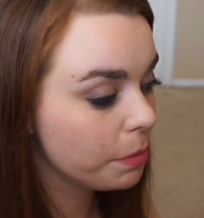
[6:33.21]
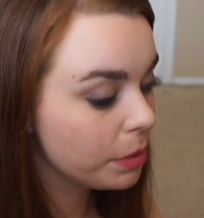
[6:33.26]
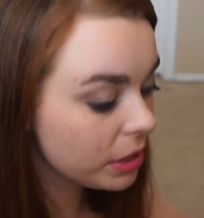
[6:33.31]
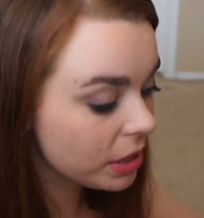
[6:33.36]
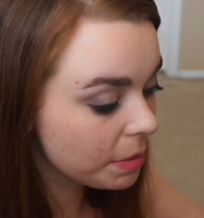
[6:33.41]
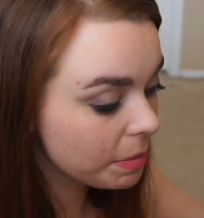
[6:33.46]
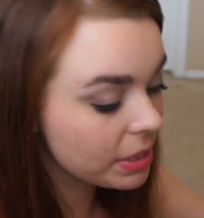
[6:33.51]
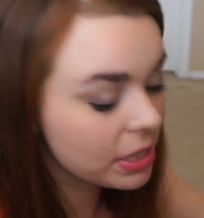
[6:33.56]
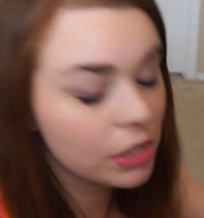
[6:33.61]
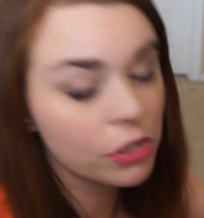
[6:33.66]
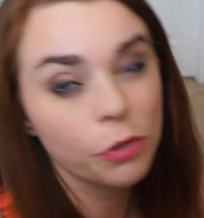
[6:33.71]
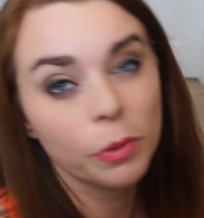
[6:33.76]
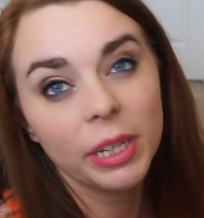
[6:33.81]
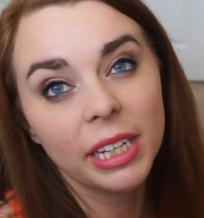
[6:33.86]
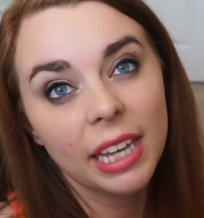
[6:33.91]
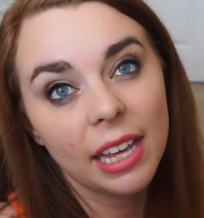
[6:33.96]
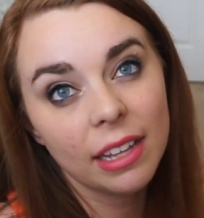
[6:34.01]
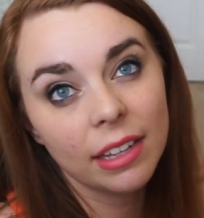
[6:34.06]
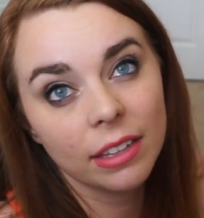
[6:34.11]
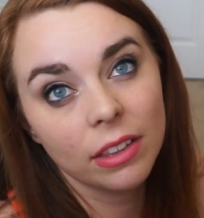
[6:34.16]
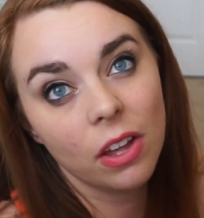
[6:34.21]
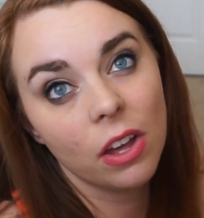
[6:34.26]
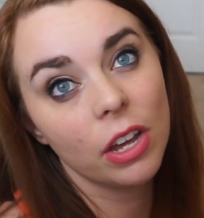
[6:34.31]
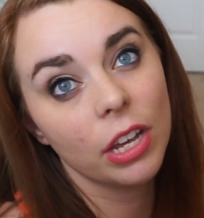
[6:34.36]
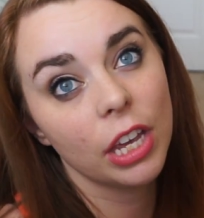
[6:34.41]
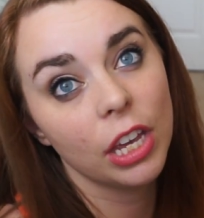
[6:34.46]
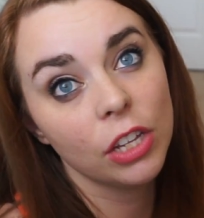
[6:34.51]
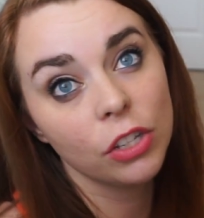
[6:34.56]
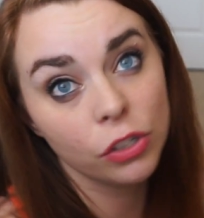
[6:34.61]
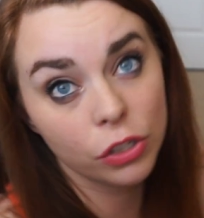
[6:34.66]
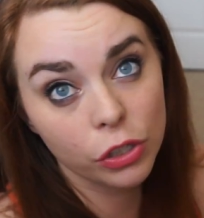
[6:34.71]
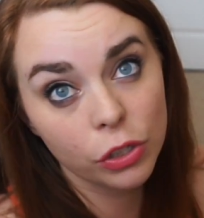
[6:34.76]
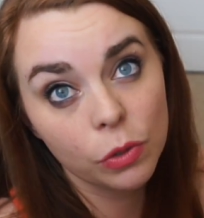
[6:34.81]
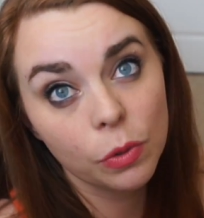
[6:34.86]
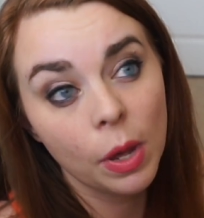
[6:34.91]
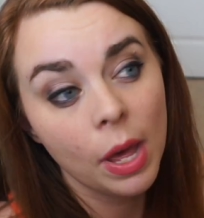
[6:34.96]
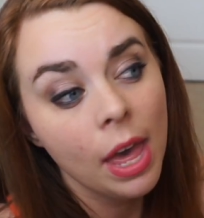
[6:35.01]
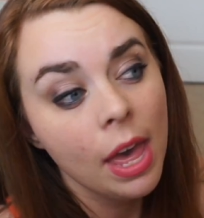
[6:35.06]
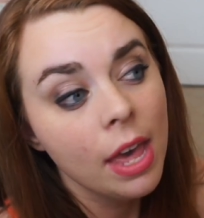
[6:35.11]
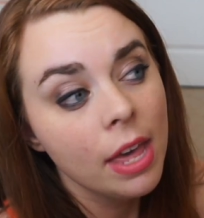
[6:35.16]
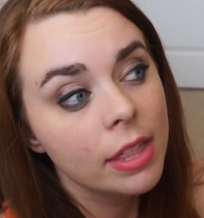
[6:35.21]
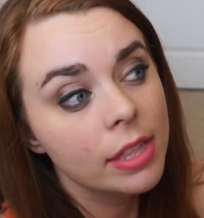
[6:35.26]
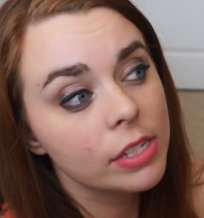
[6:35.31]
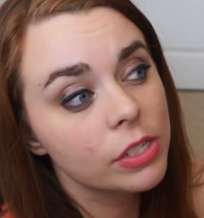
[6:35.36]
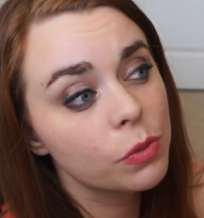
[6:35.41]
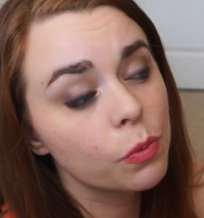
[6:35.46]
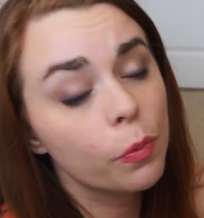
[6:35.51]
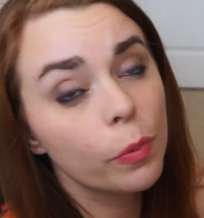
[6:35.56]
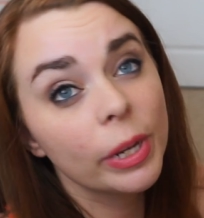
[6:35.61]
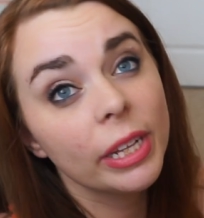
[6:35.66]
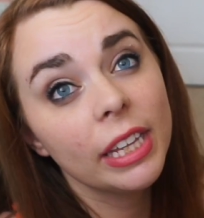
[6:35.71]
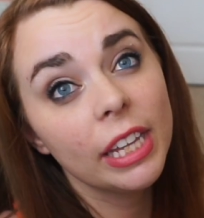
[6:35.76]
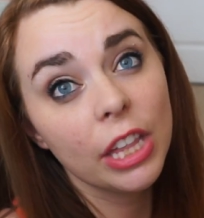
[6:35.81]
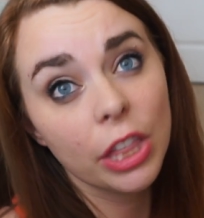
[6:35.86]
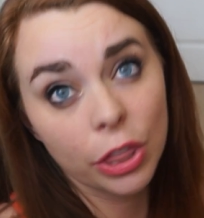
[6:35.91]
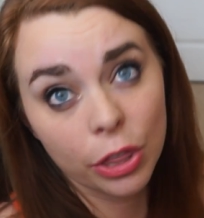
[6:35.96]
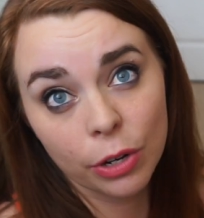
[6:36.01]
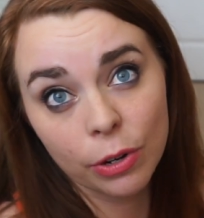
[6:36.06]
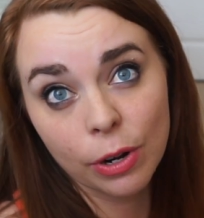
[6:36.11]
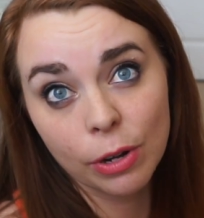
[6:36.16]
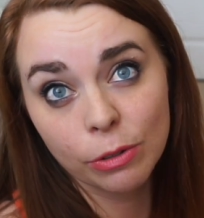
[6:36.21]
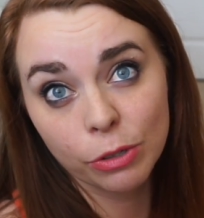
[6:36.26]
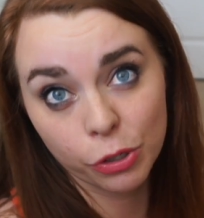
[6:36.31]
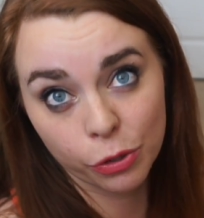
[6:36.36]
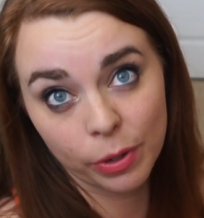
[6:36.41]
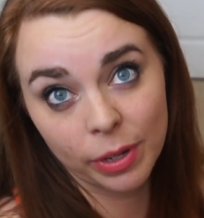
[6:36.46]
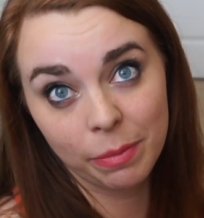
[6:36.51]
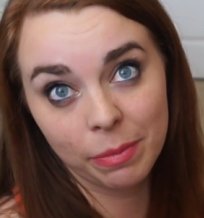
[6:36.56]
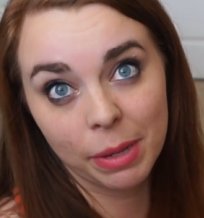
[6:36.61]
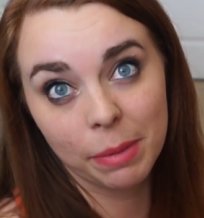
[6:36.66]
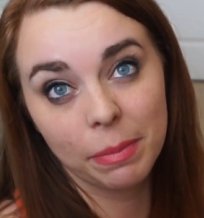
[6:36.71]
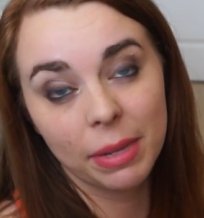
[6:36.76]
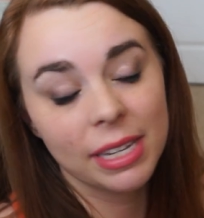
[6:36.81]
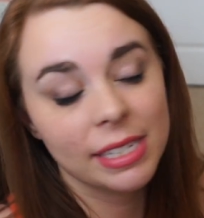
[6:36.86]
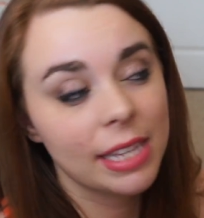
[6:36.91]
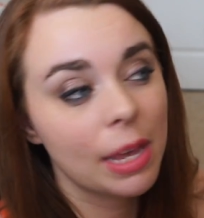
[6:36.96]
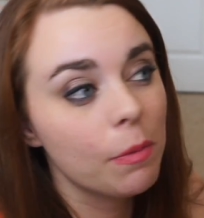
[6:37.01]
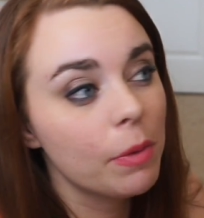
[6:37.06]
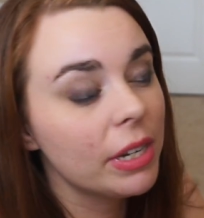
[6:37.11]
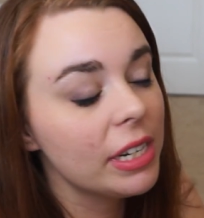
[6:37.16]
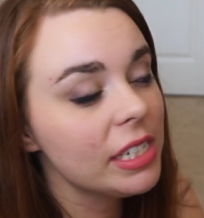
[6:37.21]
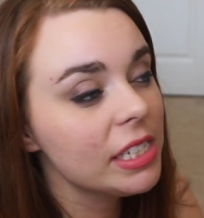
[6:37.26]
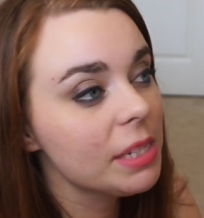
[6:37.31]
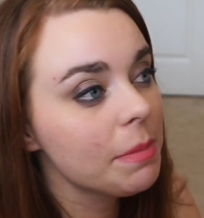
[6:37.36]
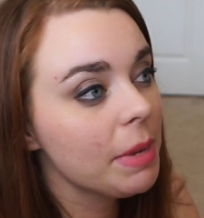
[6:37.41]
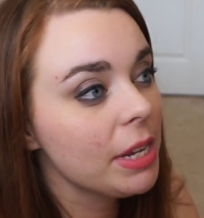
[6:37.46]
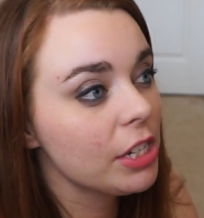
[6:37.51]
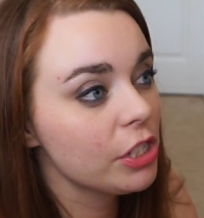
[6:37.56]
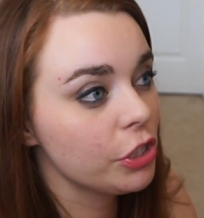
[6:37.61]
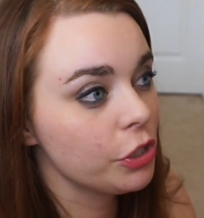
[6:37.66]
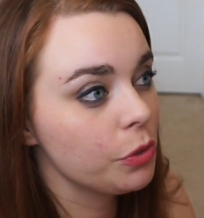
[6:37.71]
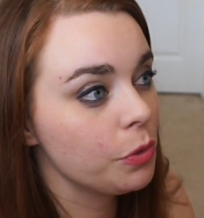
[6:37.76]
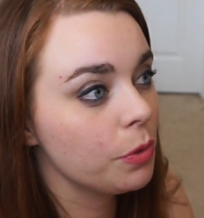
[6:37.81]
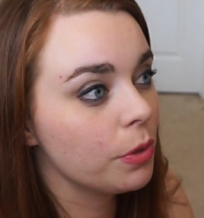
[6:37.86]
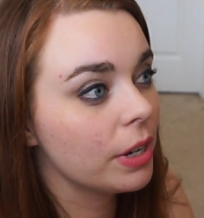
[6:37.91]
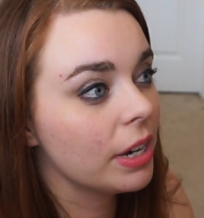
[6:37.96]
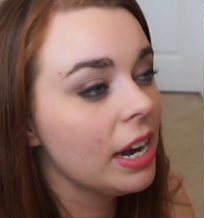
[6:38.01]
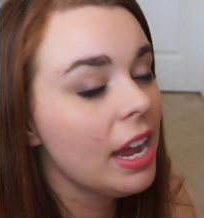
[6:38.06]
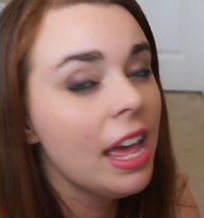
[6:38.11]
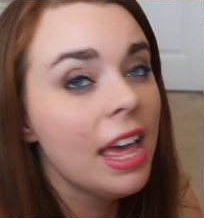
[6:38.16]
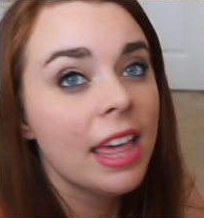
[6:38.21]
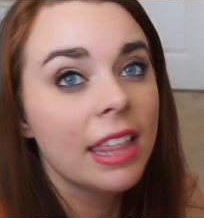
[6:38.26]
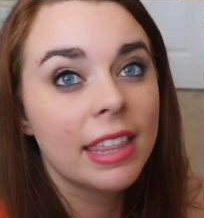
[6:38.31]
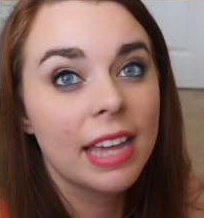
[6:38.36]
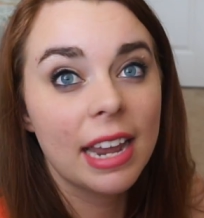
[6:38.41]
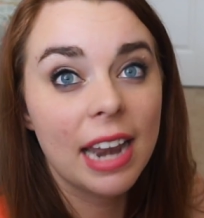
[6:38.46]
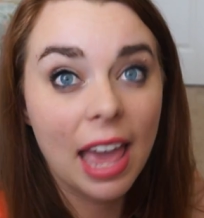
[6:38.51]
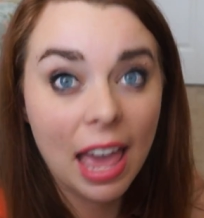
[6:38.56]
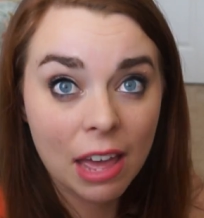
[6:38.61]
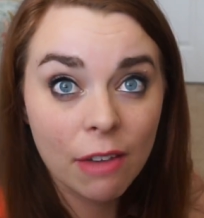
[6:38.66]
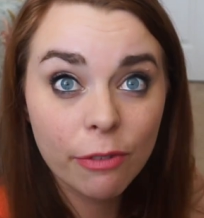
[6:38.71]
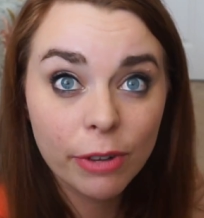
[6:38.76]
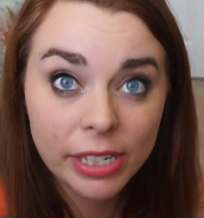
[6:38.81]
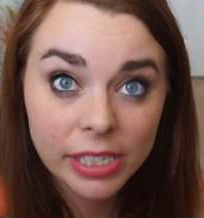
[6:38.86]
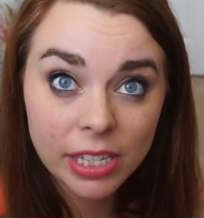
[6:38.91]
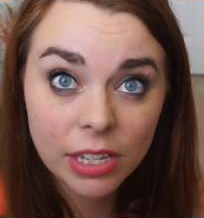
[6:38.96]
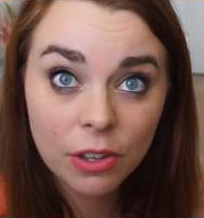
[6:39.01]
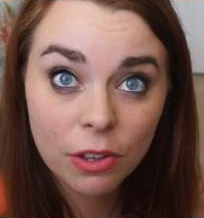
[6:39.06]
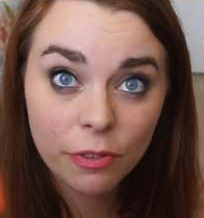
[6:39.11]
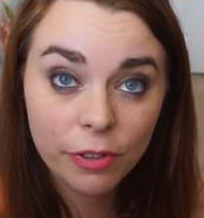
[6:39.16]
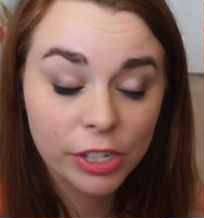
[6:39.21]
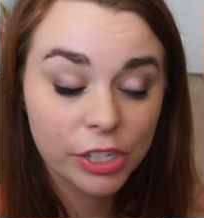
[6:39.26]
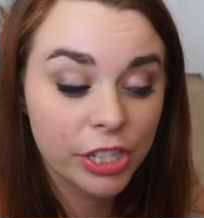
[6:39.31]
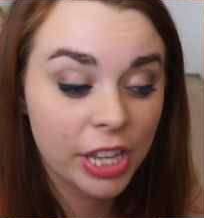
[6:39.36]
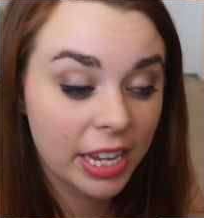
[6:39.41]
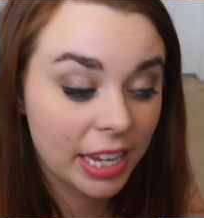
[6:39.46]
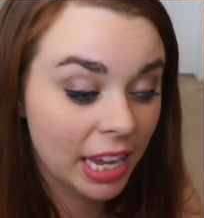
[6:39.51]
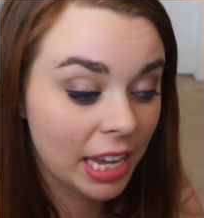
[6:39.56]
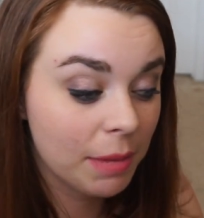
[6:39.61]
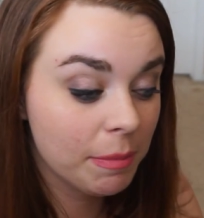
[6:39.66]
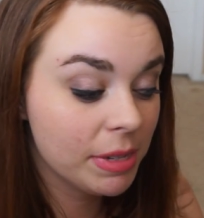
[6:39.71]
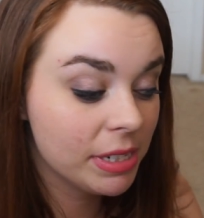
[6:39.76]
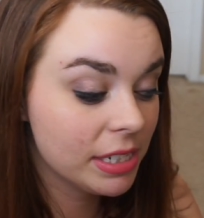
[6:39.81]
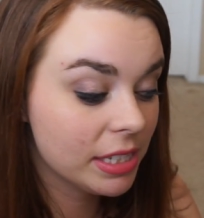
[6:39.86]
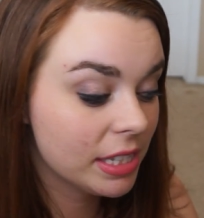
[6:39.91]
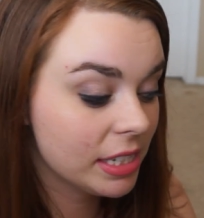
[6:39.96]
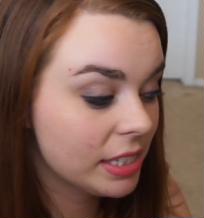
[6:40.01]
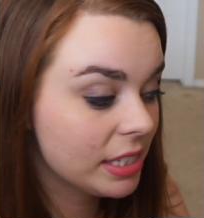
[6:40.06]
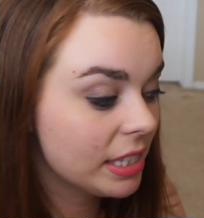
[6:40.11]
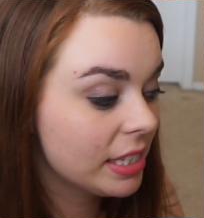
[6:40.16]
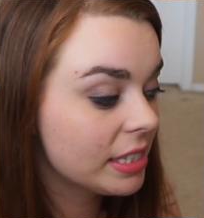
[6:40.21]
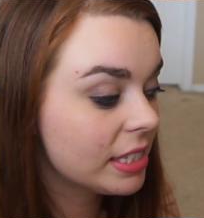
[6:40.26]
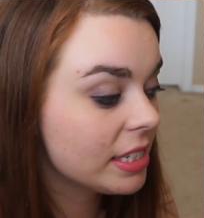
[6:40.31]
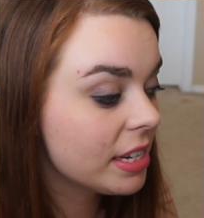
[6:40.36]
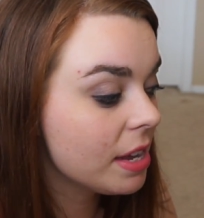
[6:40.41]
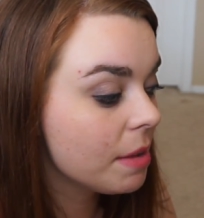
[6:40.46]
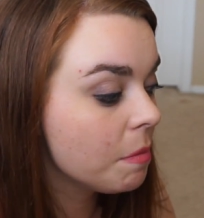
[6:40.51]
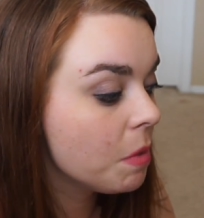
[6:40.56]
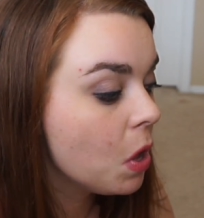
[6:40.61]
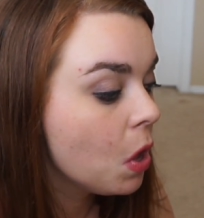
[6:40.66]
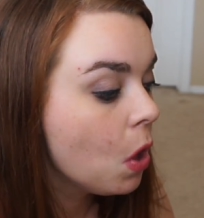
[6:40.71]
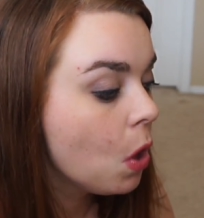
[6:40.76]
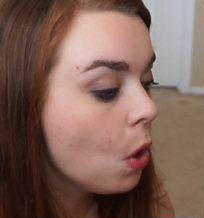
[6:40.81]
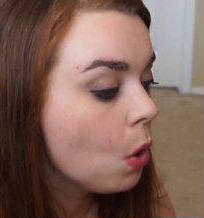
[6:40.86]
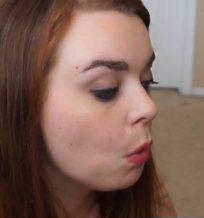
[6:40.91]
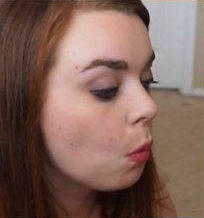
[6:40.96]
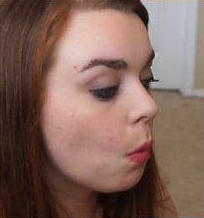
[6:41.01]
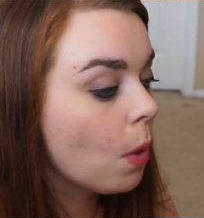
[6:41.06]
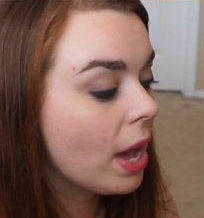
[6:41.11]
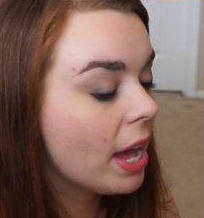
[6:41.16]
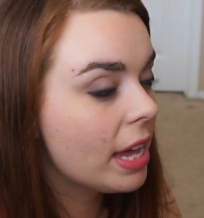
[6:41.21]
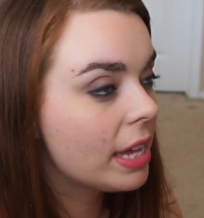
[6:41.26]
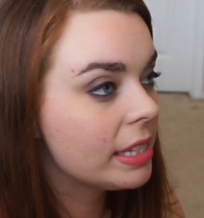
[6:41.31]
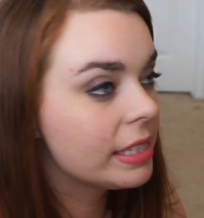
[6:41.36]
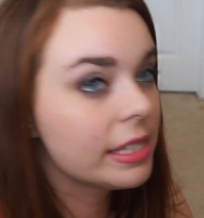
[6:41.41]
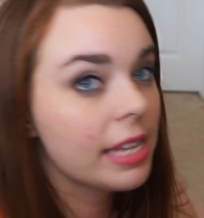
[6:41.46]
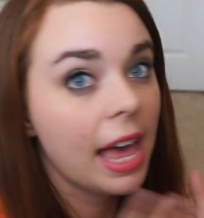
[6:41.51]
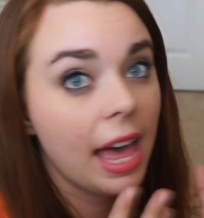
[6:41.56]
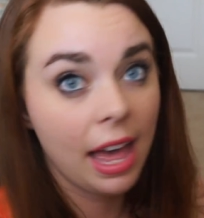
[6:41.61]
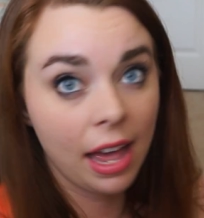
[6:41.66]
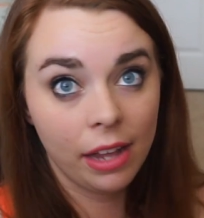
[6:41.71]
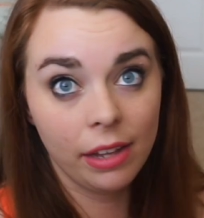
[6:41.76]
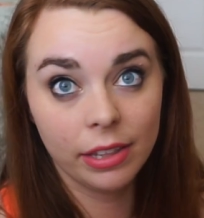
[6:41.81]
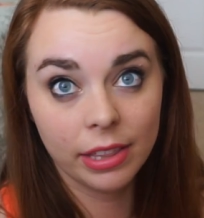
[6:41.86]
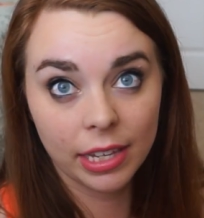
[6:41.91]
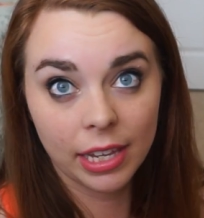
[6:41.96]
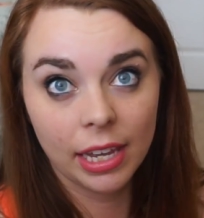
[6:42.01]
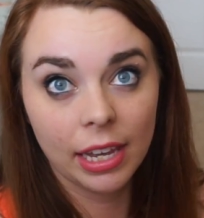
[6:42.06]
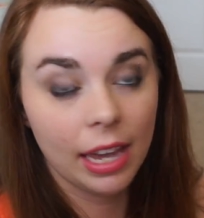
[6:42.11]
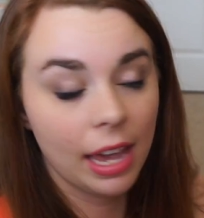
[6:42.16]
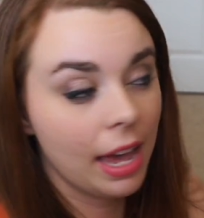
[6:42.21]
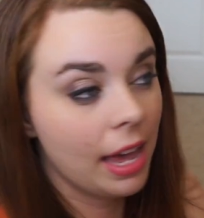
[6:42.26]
put them in a 20-gallon long, and do this really thorough treatment because I wanted to make sure that every single fish that came into the system was healthy.